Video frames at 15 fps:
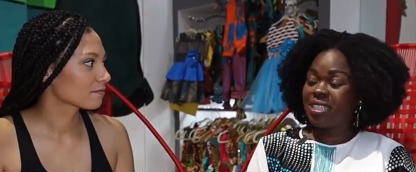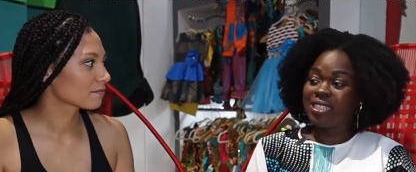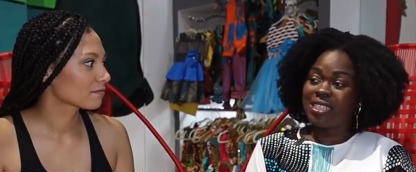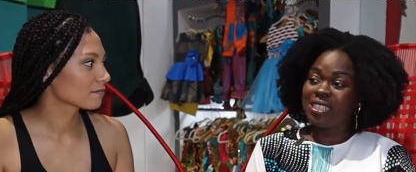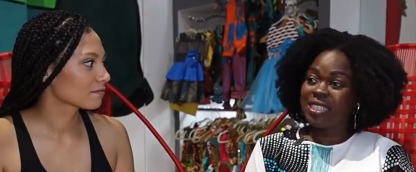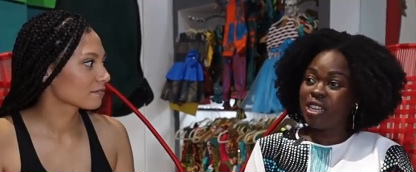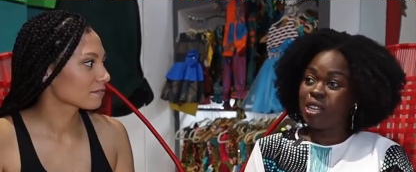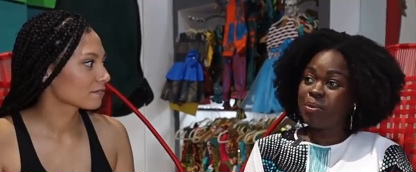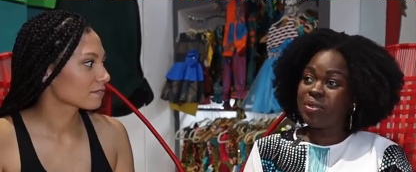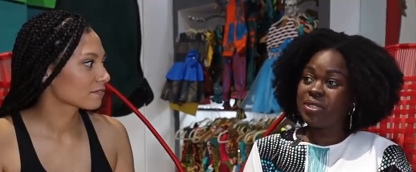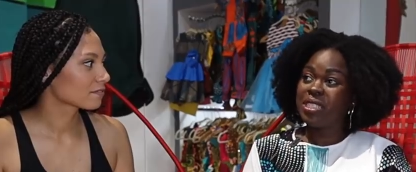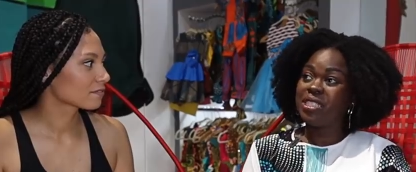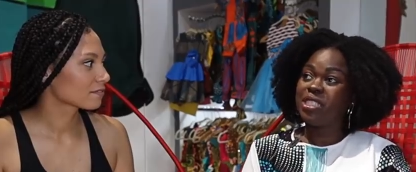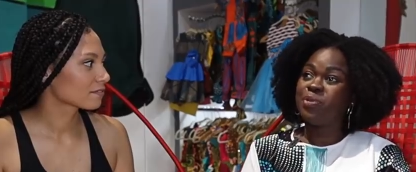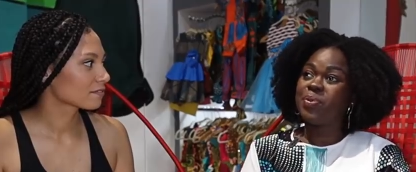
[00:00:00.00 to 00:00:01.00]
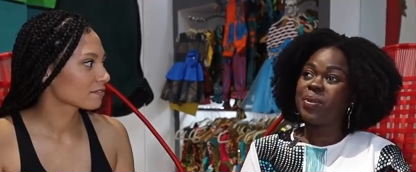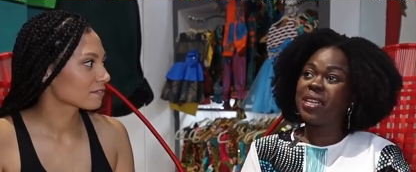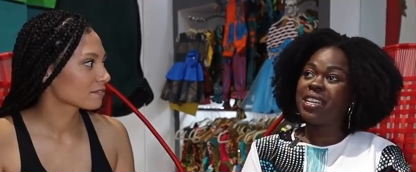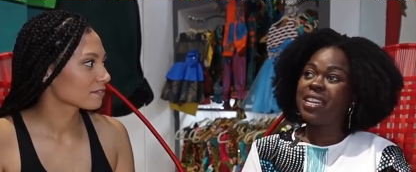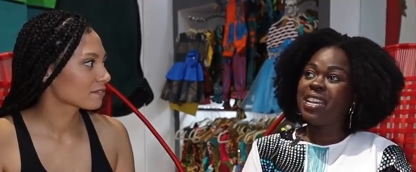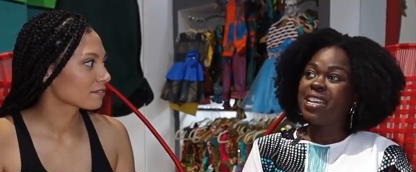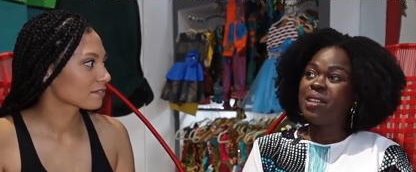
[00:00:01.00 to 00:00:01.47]
Speaker 1: just the celebrities,
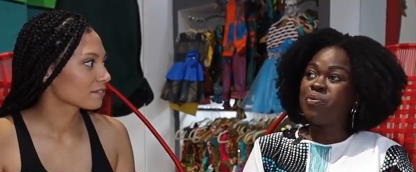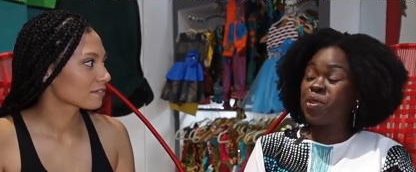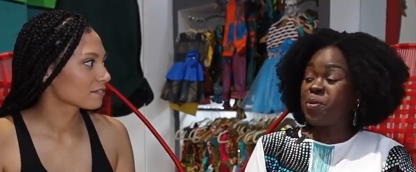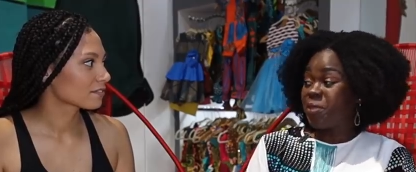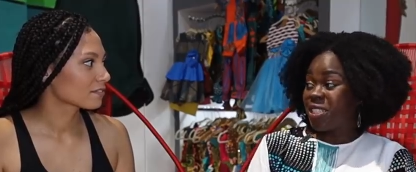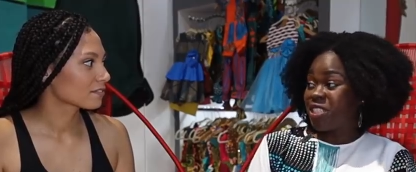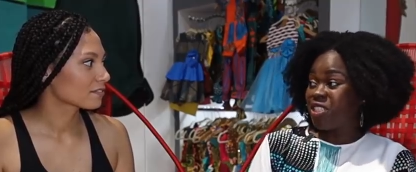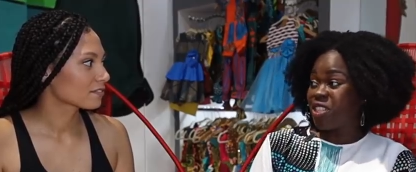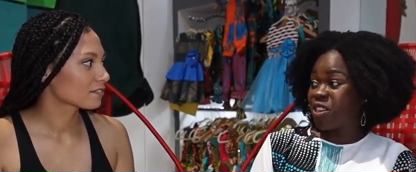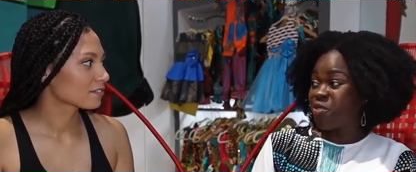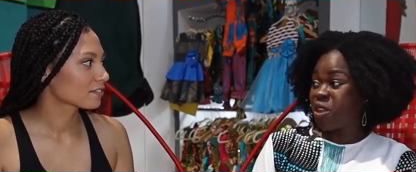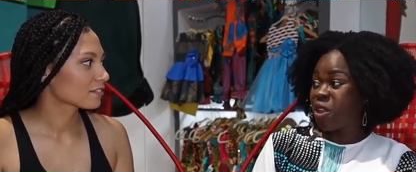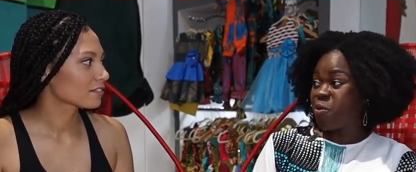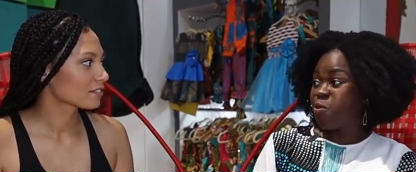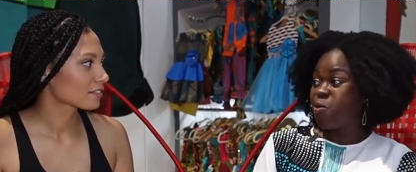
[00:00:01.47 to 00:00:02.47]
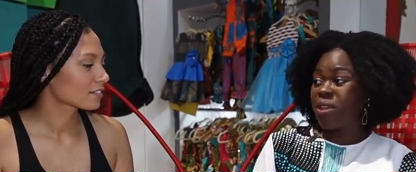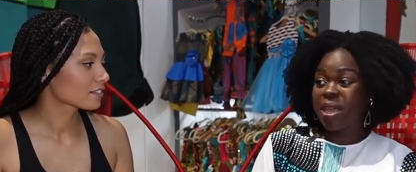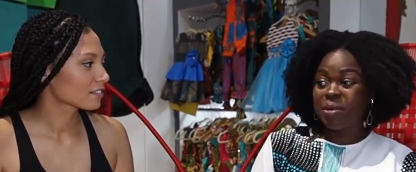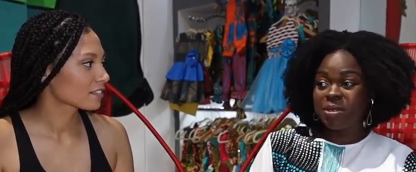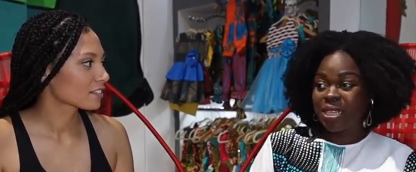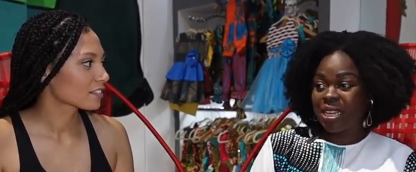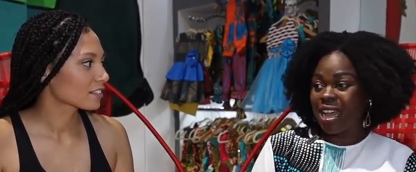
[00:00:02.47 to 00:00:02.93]
but people in general who
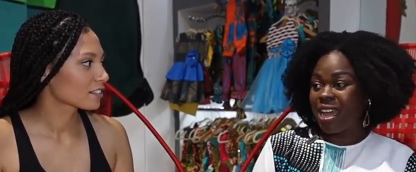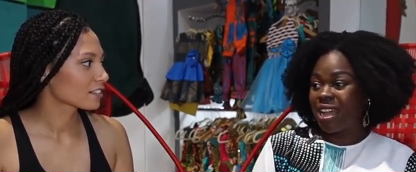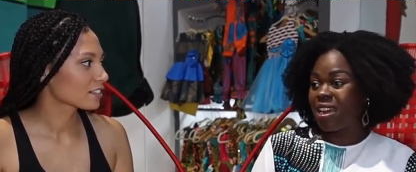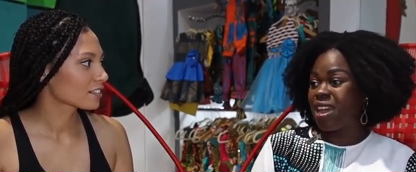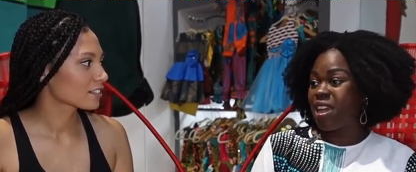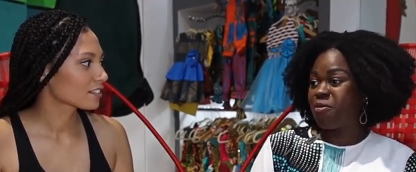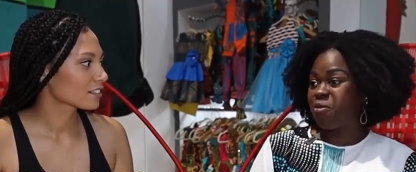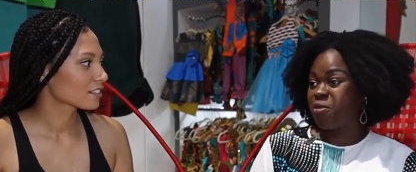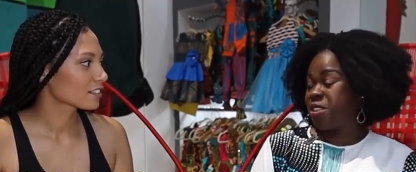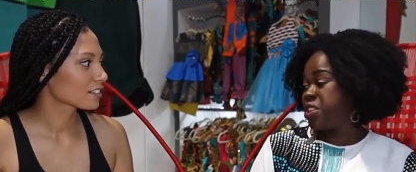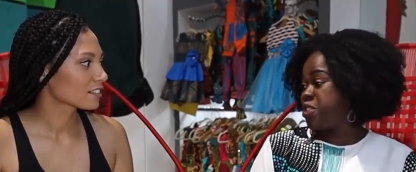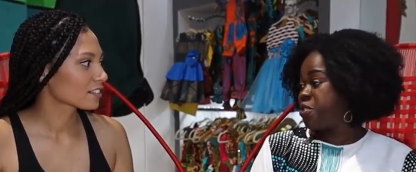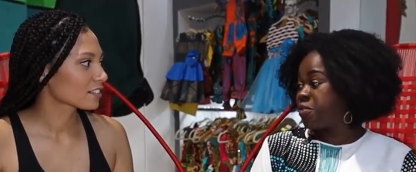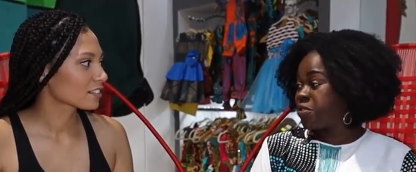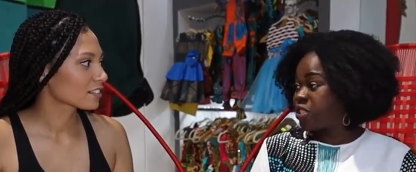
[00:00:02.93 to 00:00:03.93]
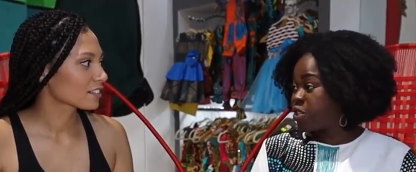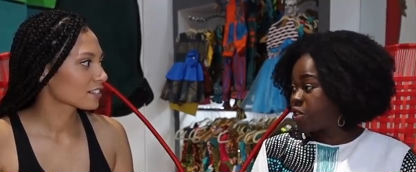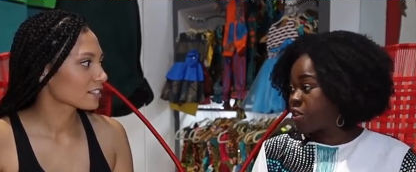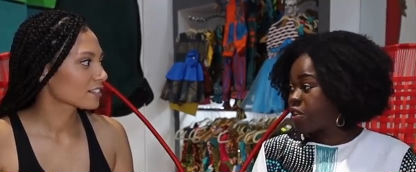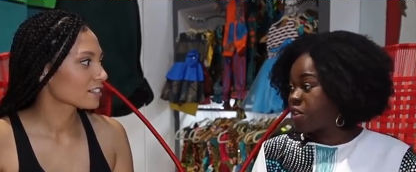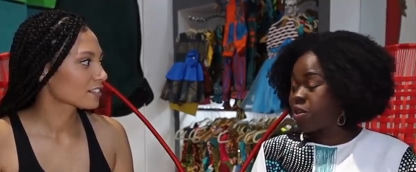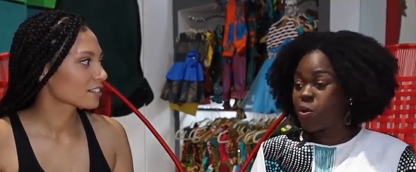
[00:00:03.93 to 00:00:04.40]
came to Ghana for the Year of
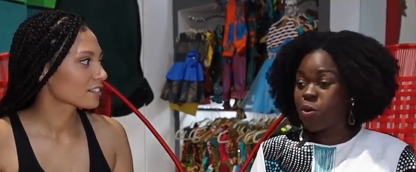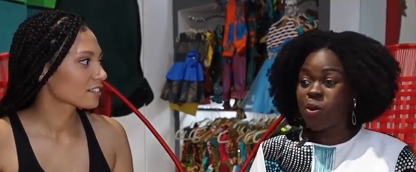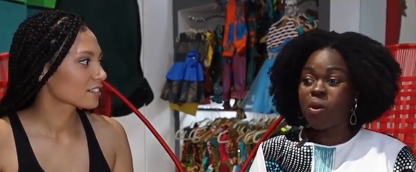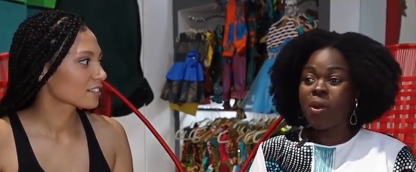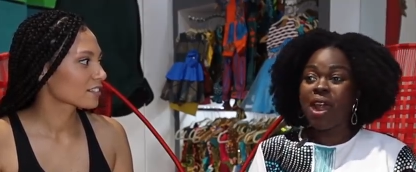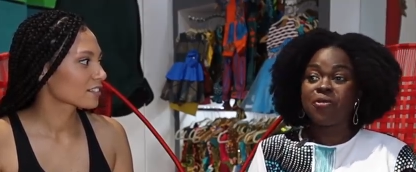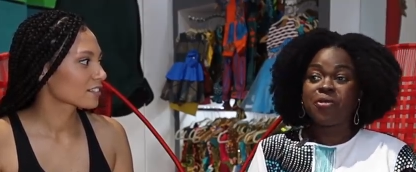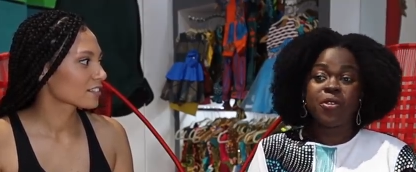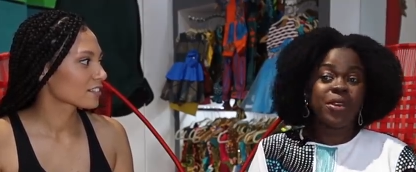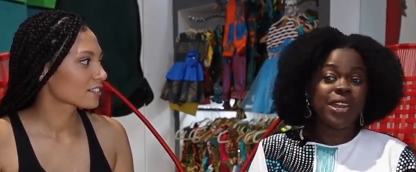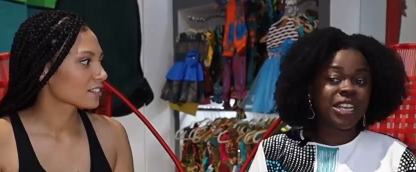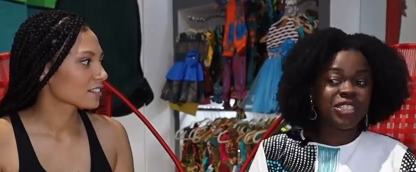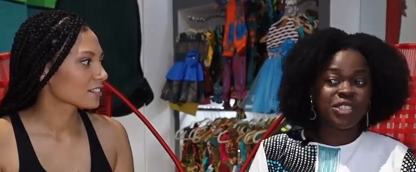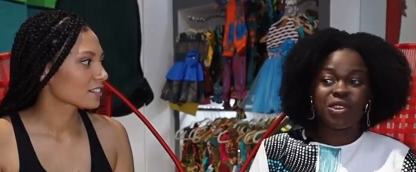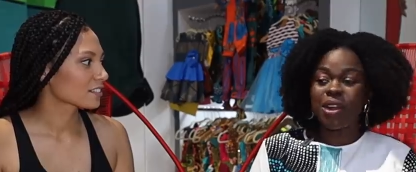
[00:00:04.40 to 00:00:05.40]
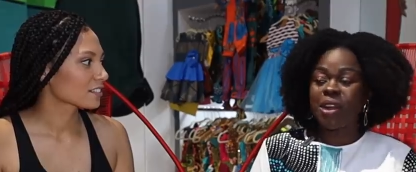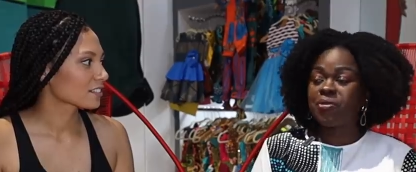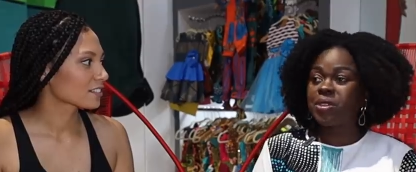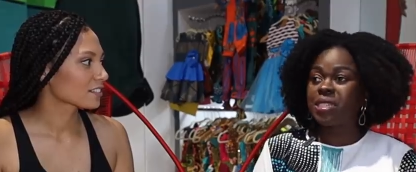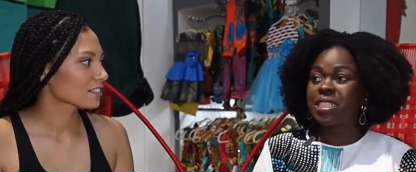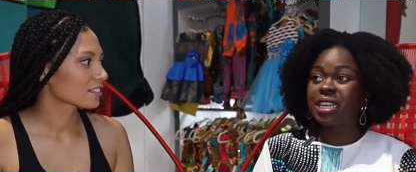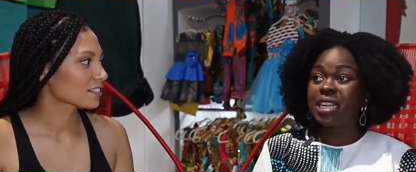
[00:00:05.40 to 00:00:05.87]
Return or Afro Nation or
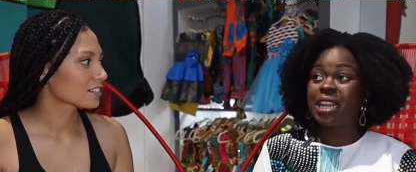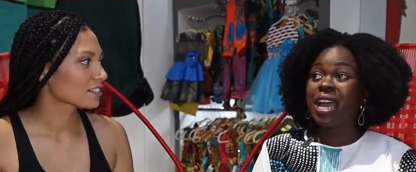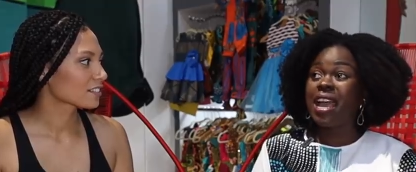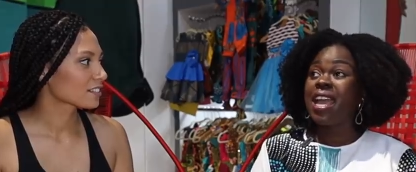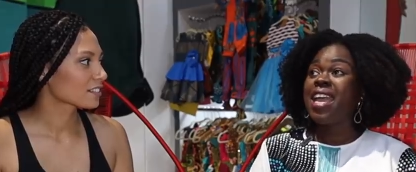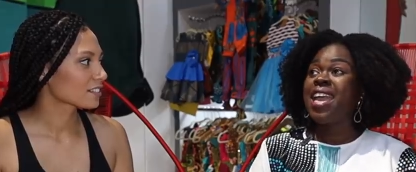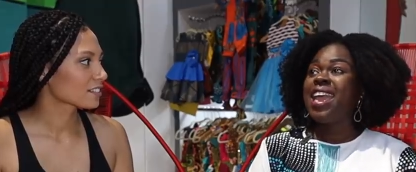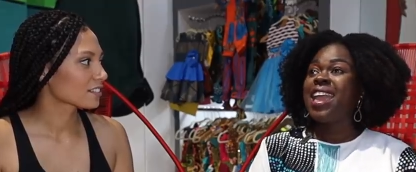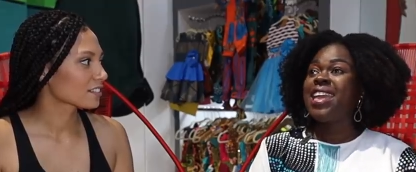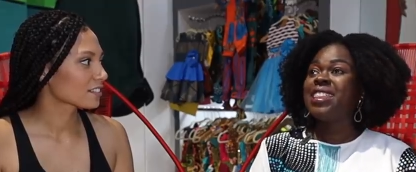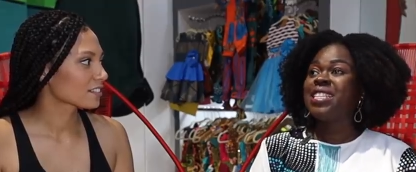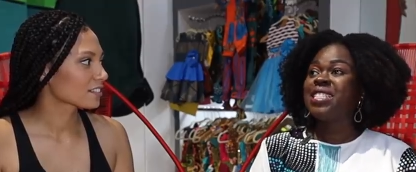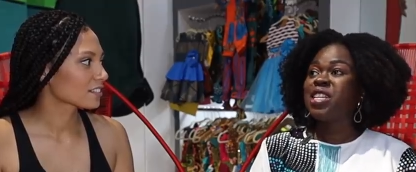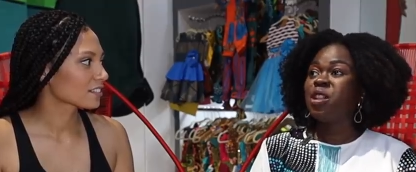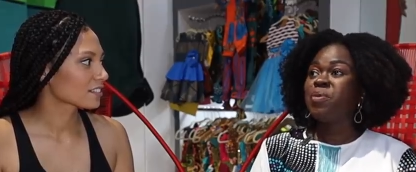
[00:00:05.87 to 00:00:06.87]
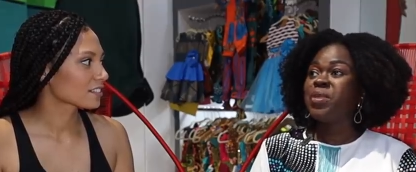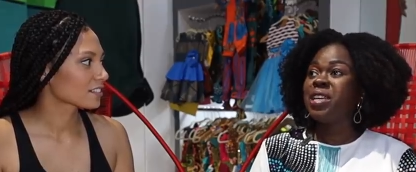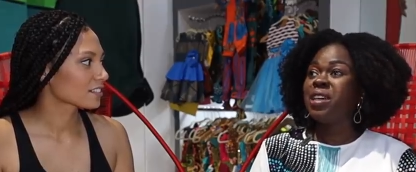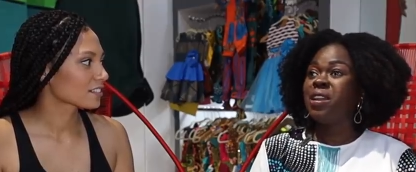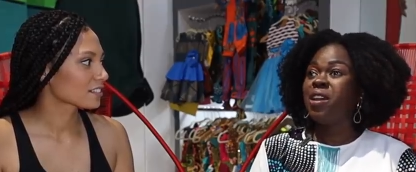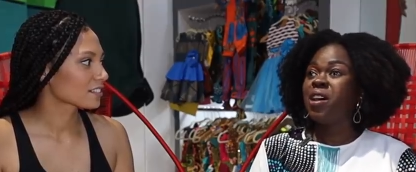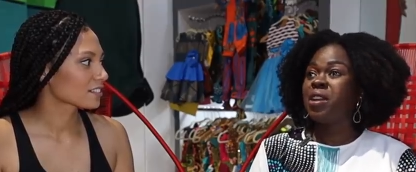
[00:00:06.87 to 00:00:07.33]
Afrochella, and they tell
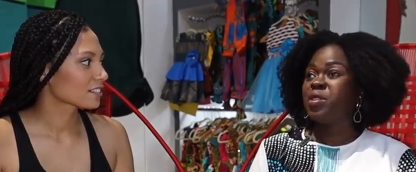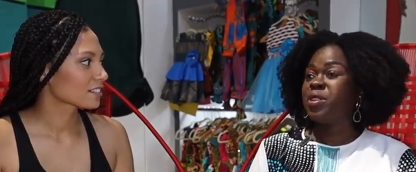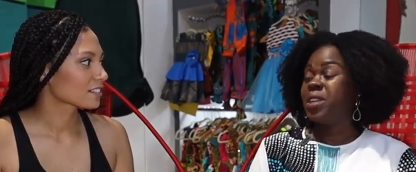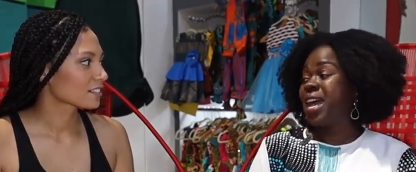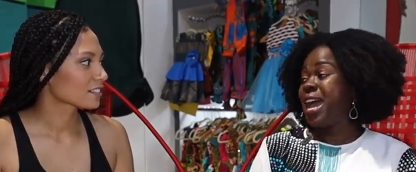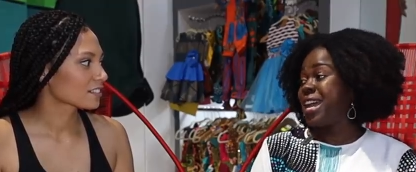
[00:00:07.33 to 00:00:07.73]
me a lot the